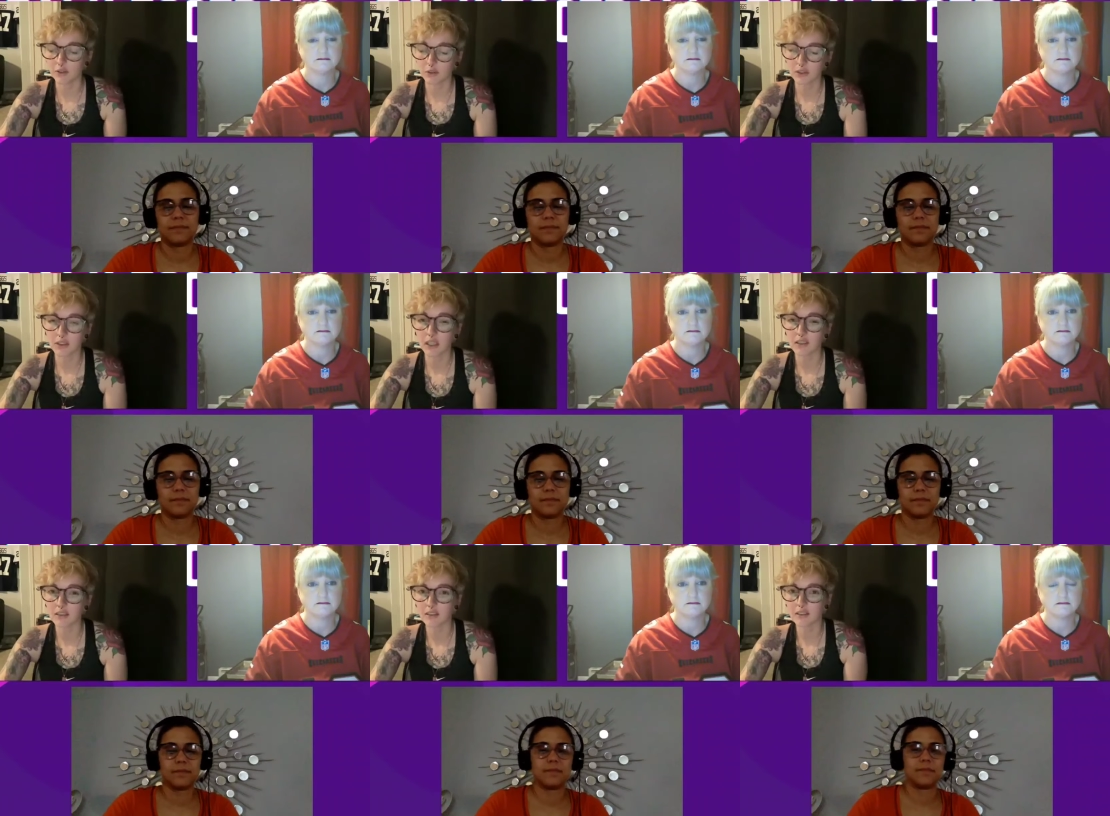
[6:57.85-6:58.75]
Speaker 1: So it's
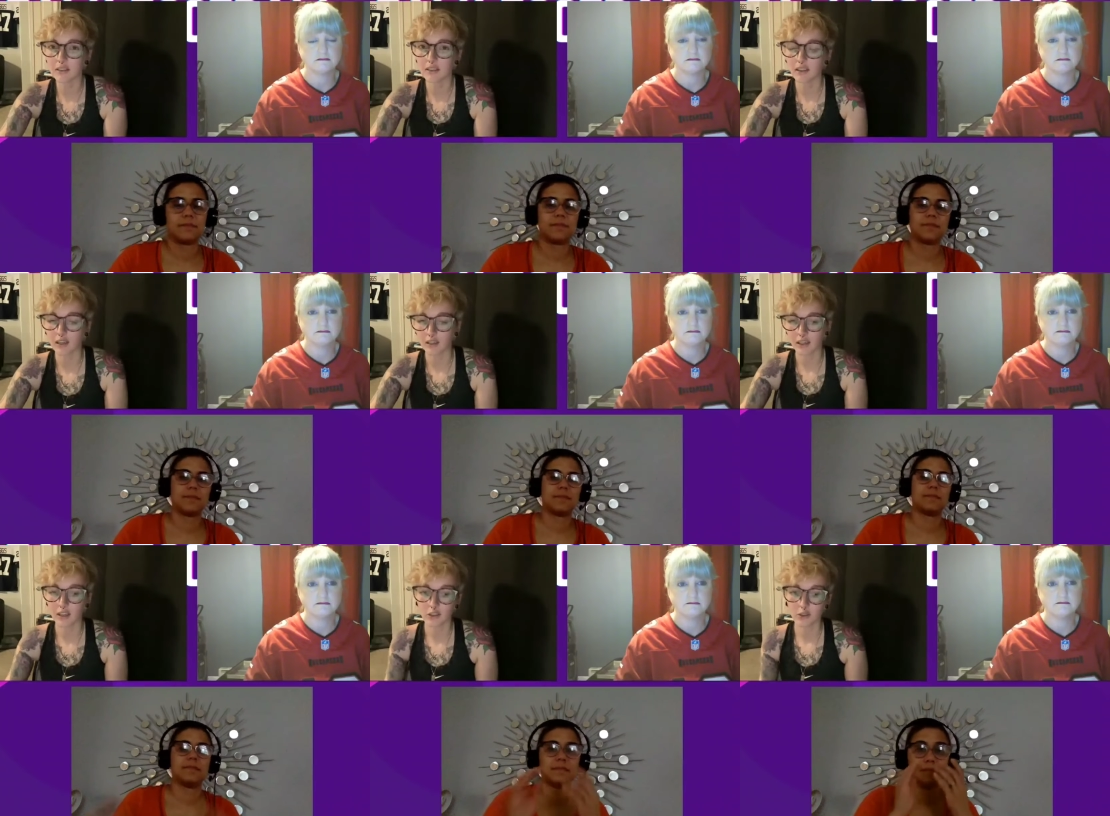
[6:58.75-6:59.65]
nice to see that
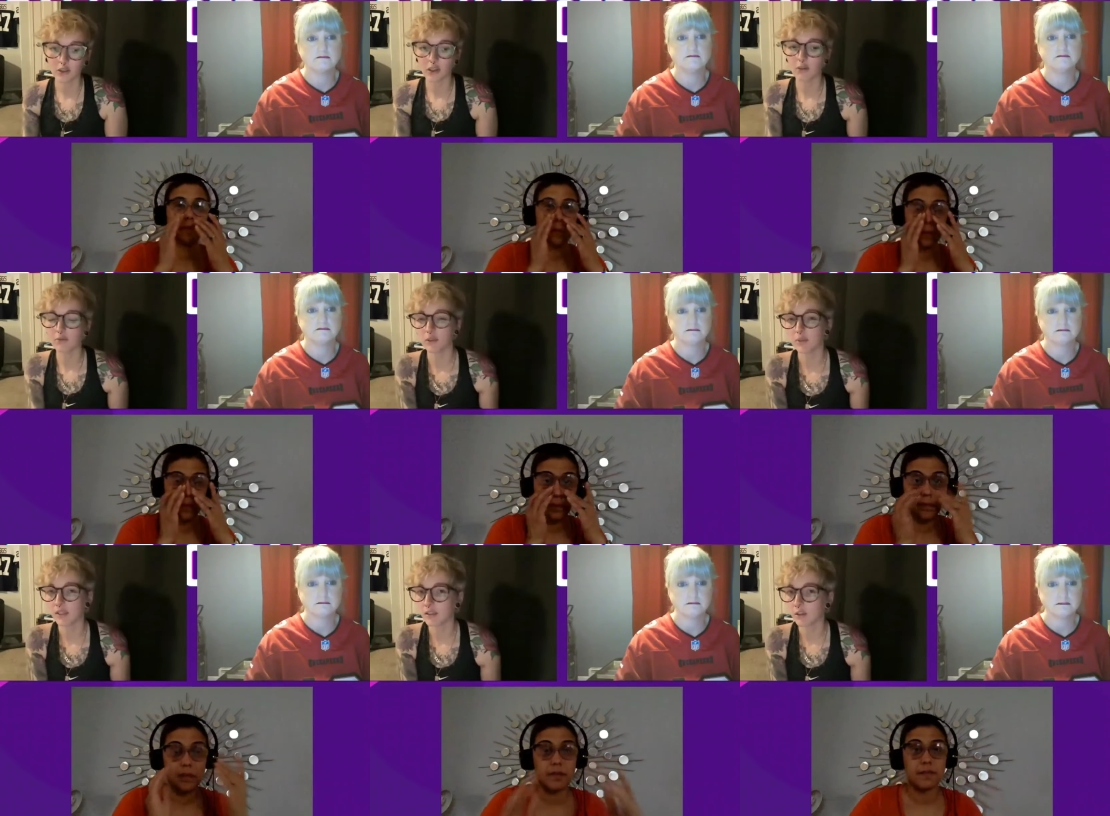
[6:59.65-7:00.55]
hey, you can come
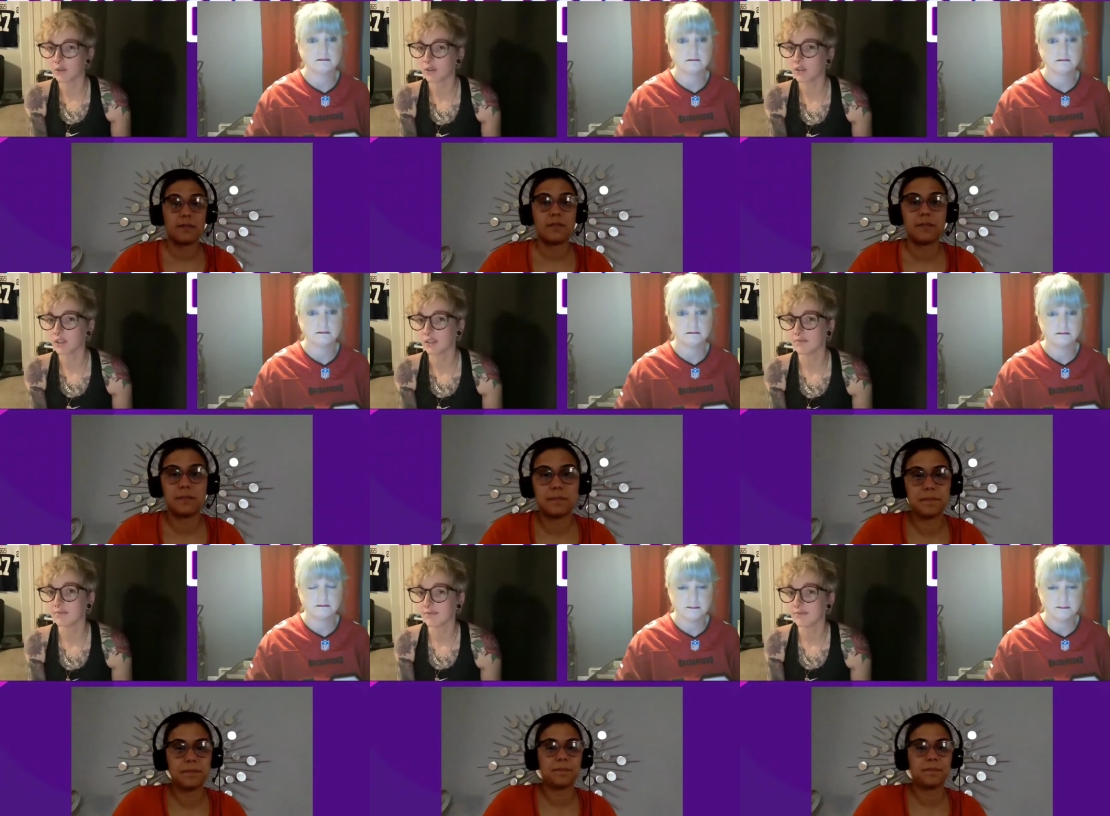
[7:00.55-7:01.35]
from like a really